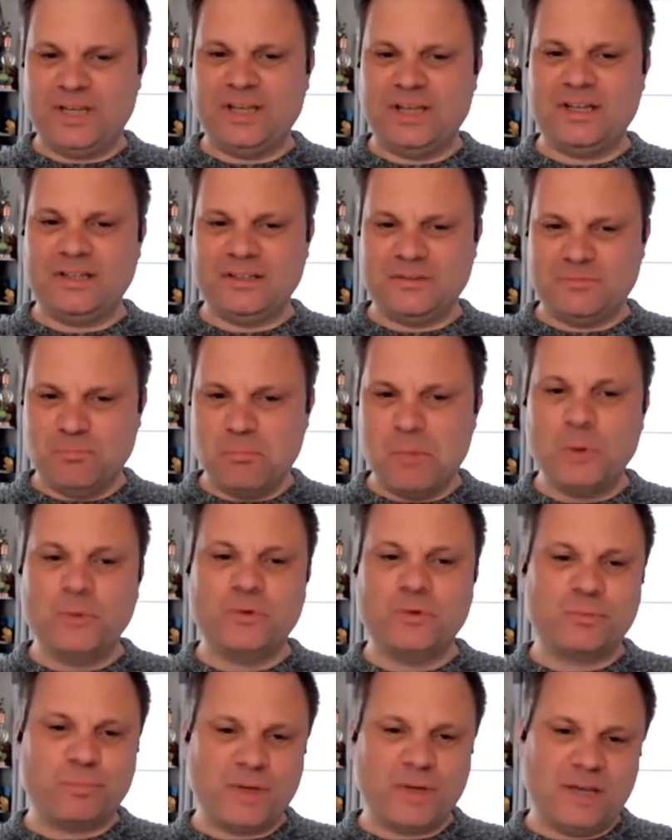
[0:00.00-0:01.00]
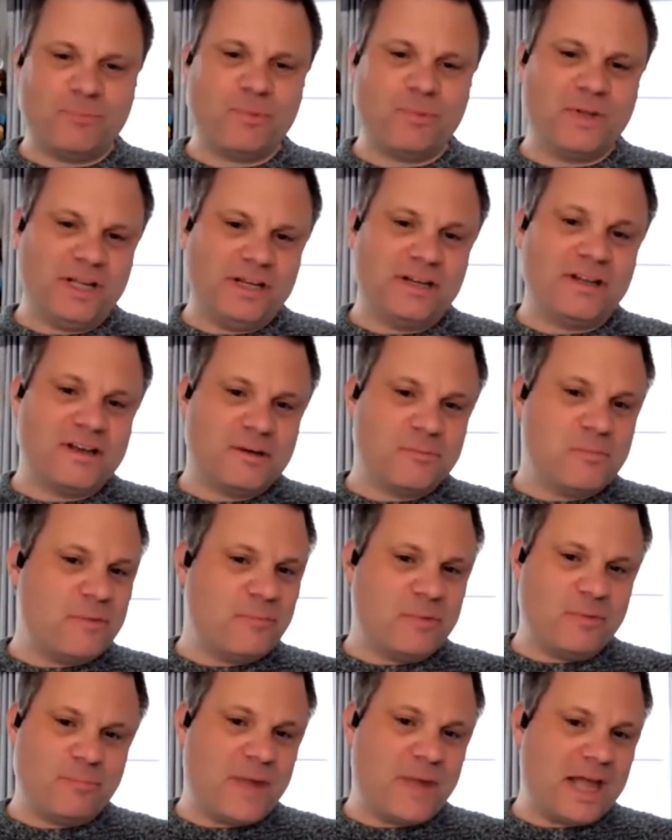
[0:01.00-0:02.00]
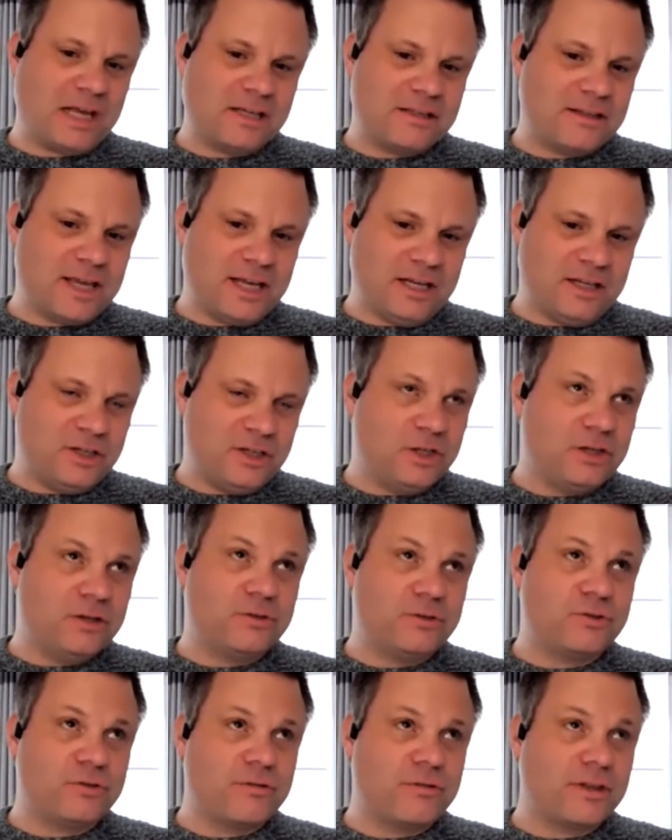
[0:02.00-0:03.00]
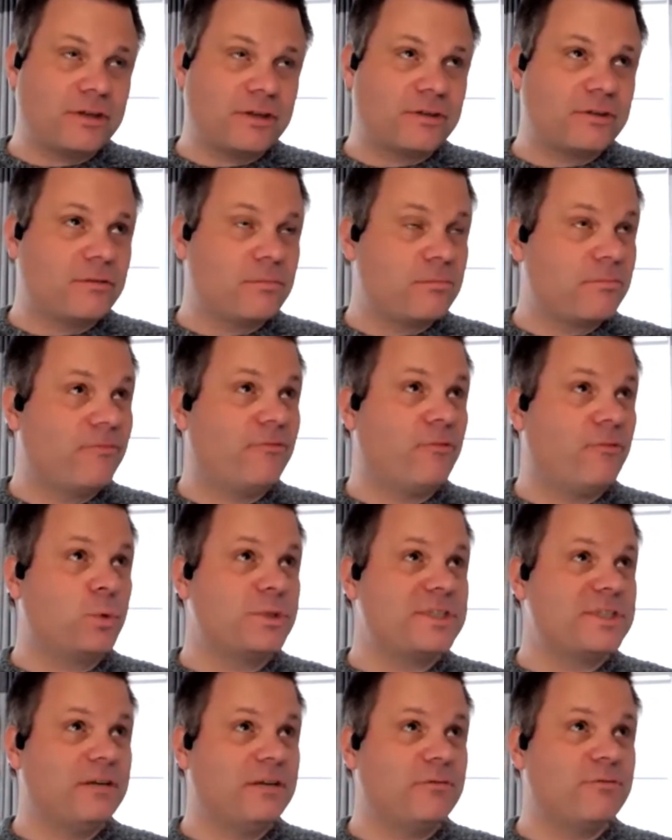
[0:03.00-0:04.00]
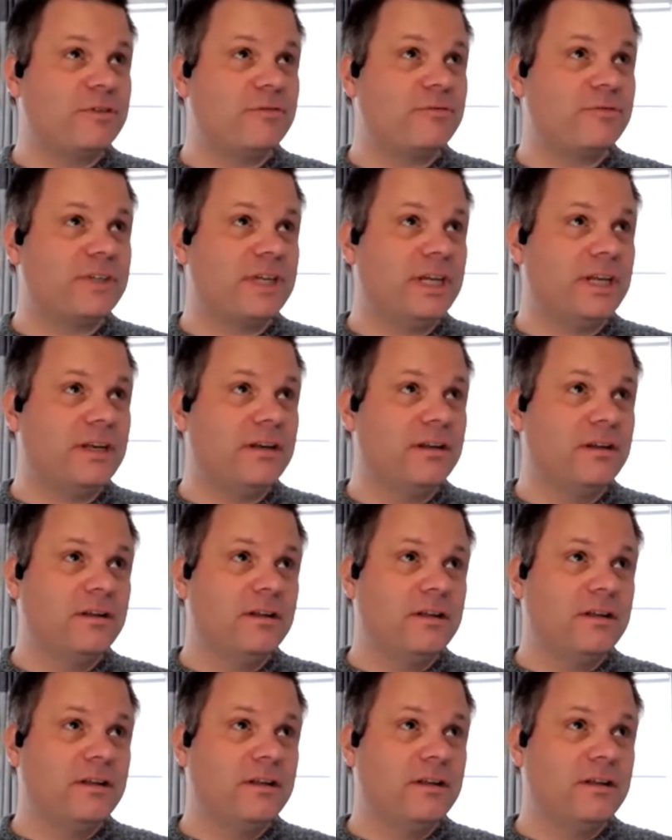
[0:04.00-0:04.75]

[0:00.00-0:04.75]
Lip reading: And most people, and I remember back then, 2014, 15,